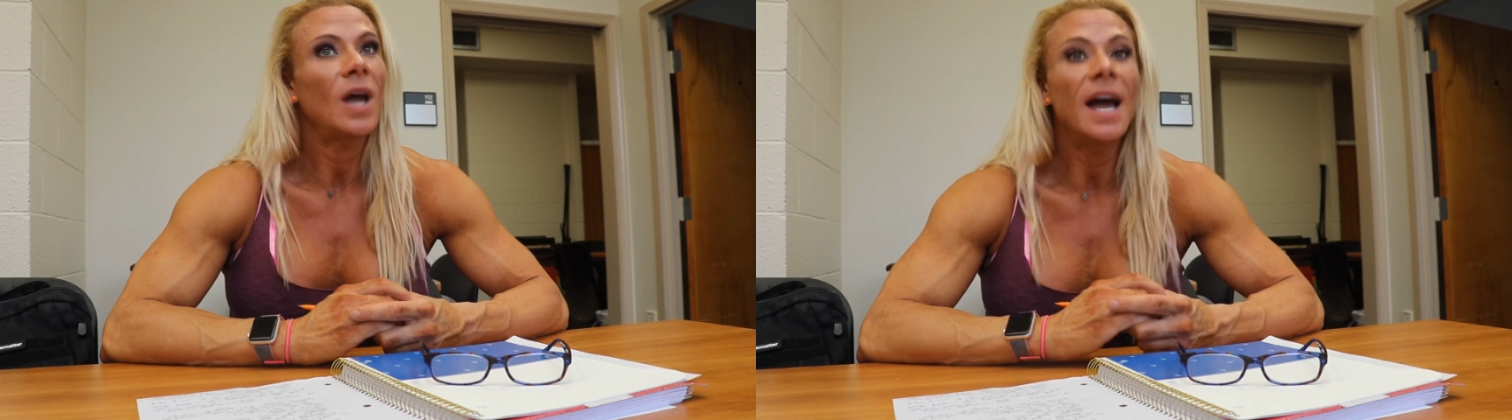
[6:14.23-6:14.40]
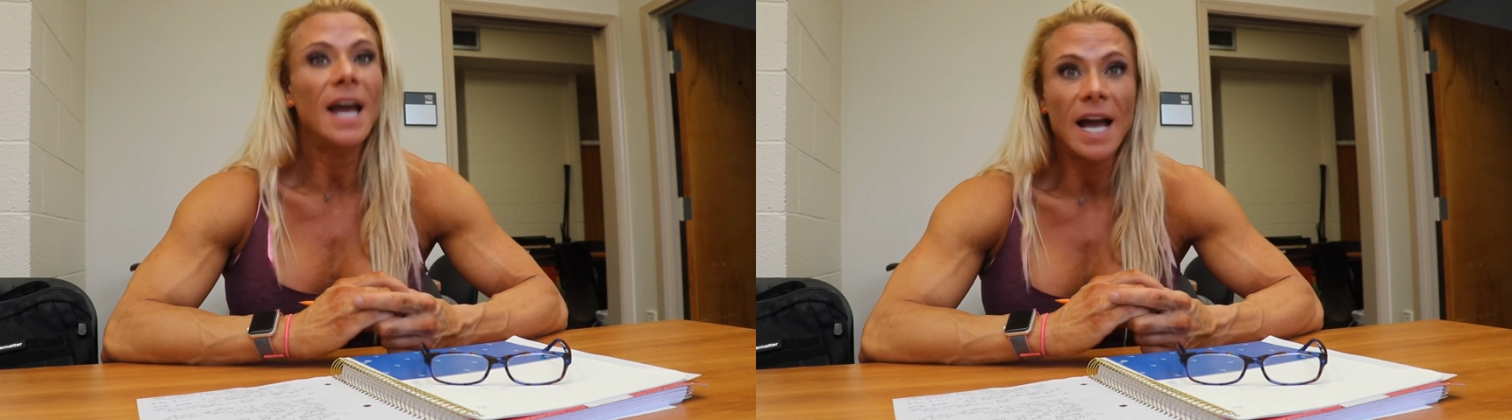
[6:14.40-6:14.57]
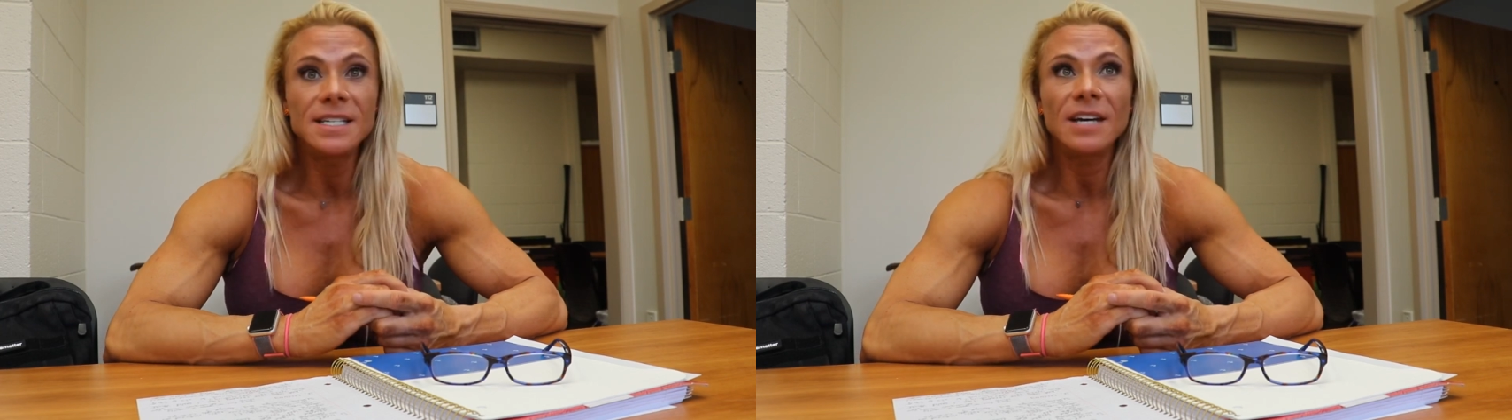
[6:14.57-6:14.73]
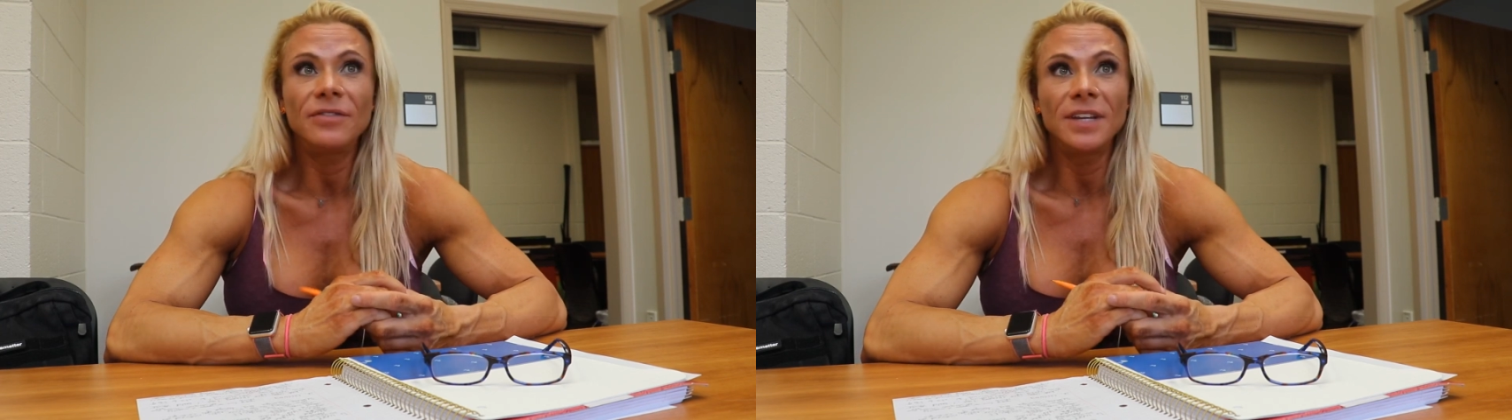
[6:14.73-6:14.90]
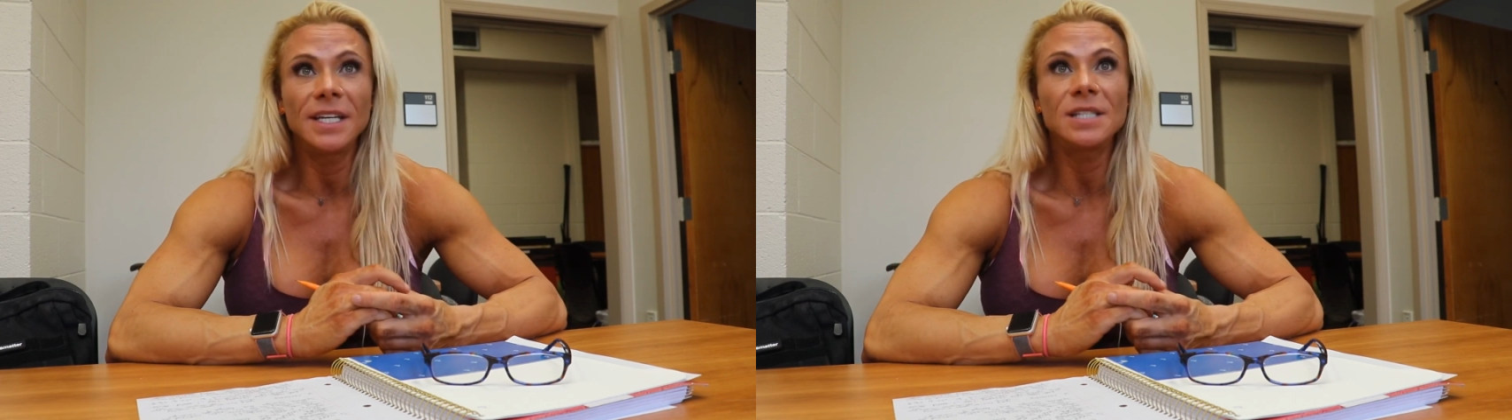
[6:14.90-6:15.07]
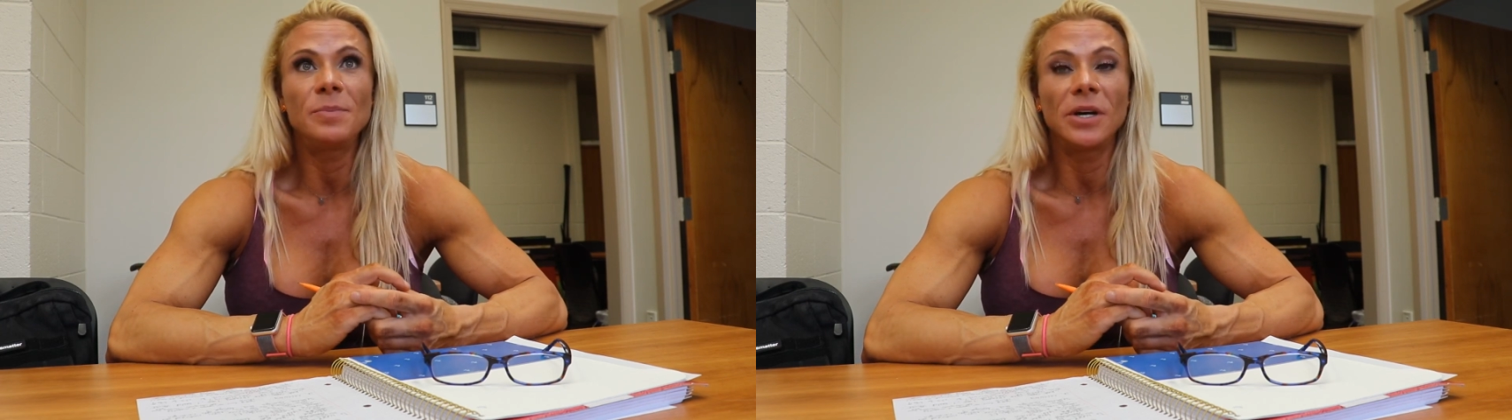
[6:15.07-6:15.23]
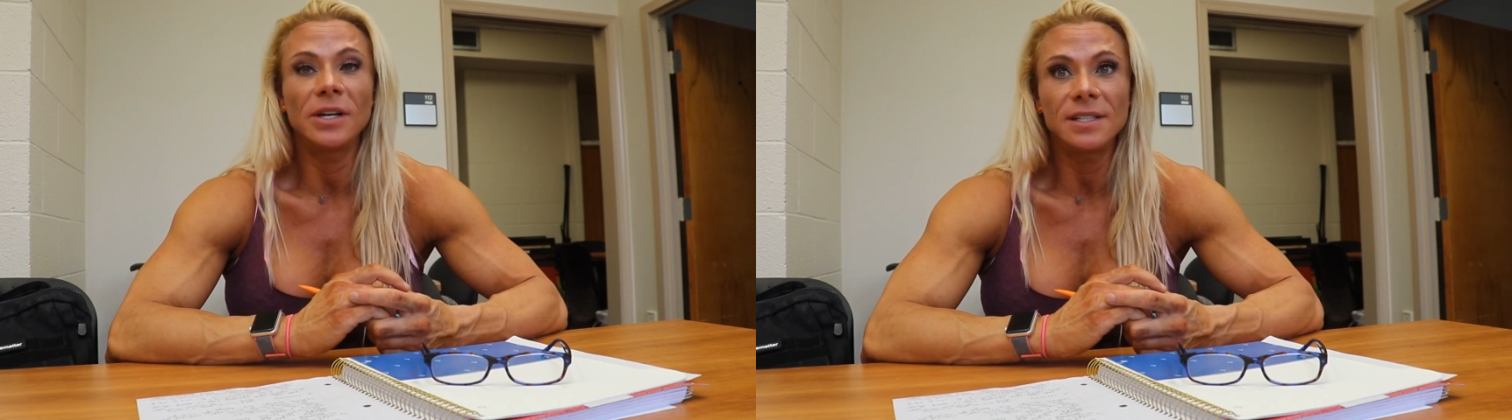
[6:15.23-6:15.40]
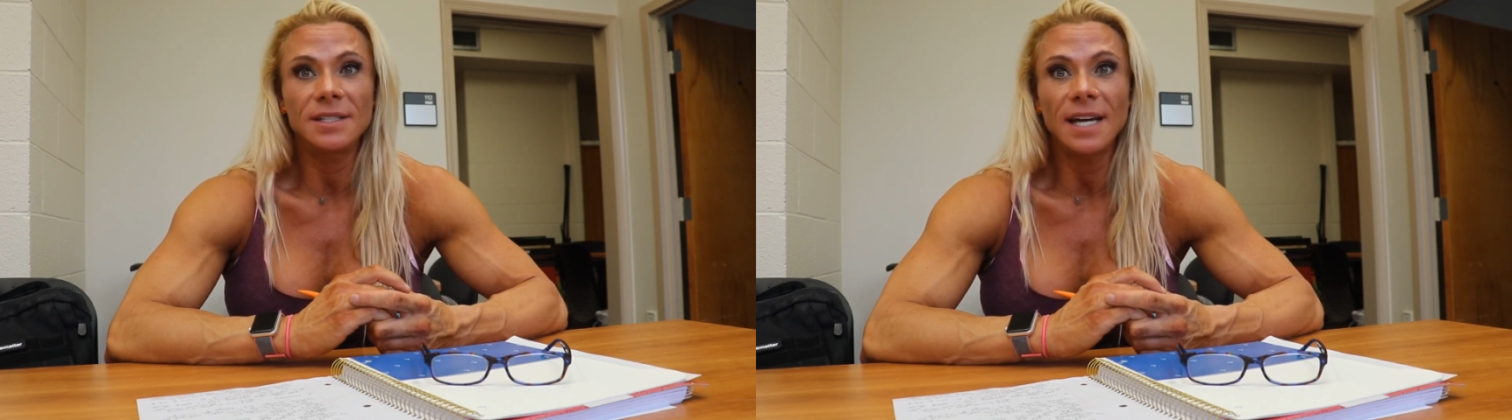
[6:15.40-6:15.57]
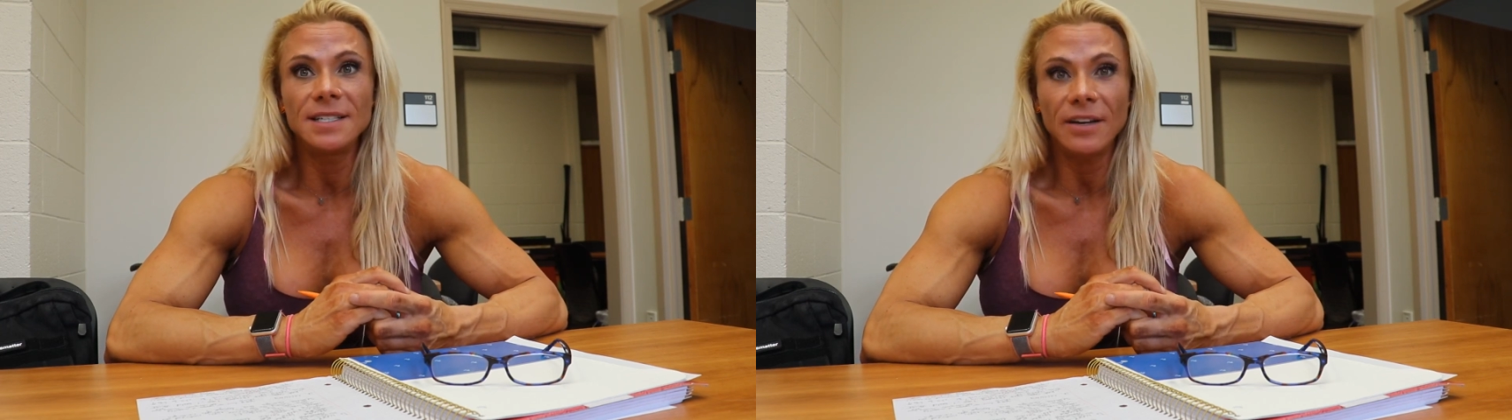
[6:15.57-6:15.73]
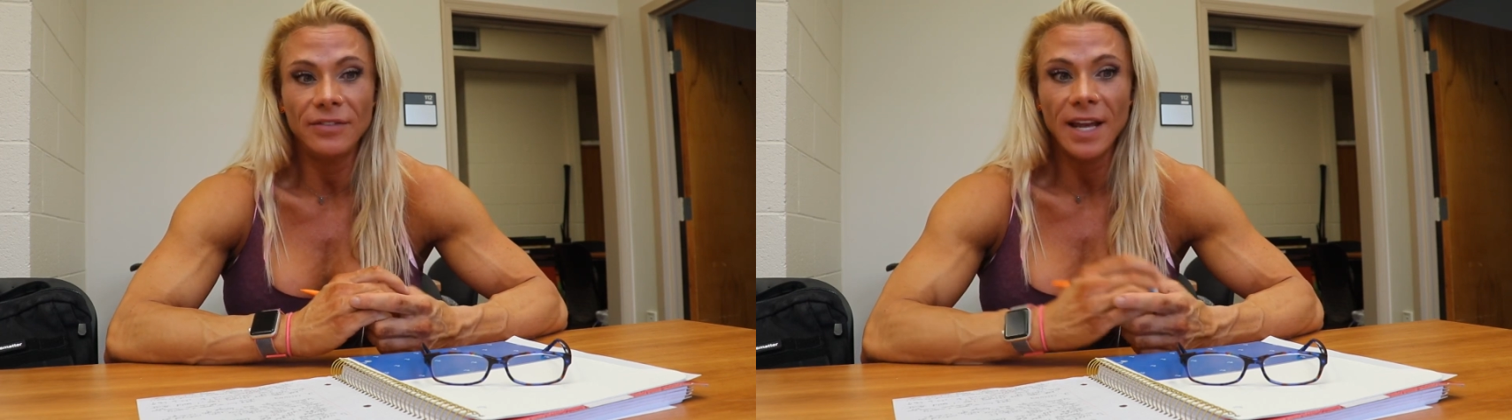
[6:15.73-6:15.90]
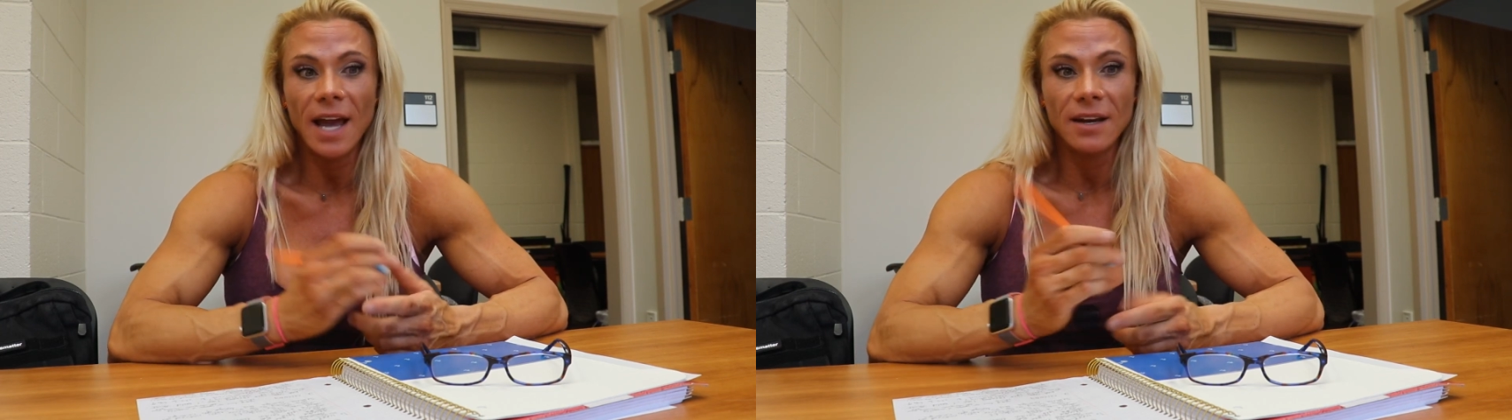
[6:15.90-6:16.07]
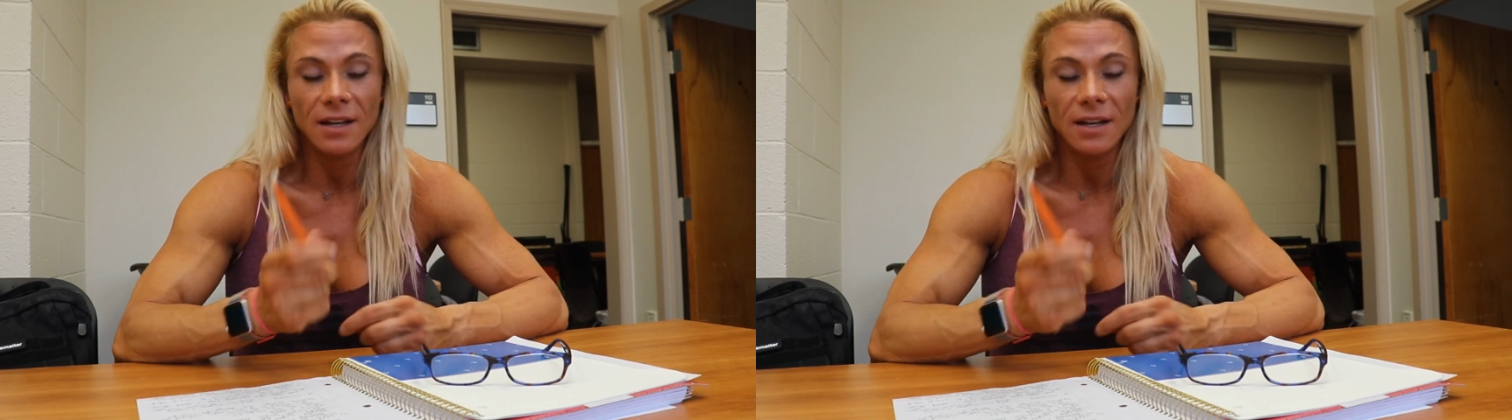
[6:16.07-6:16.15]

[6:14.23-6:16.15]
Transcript: I definitely had